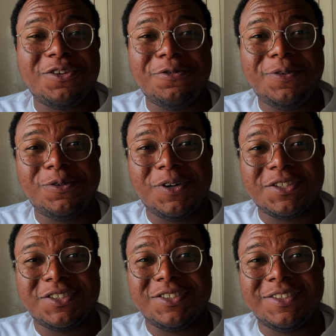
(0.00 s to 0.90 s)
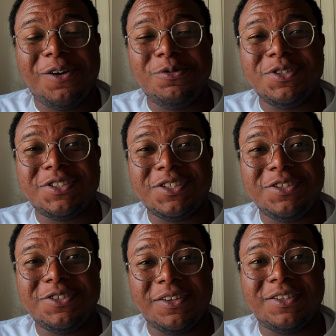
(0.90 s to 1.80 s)
you for watching. I will see
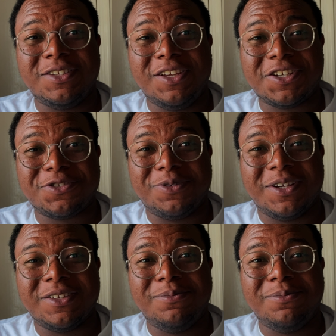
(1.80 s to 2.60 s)
you in the next one.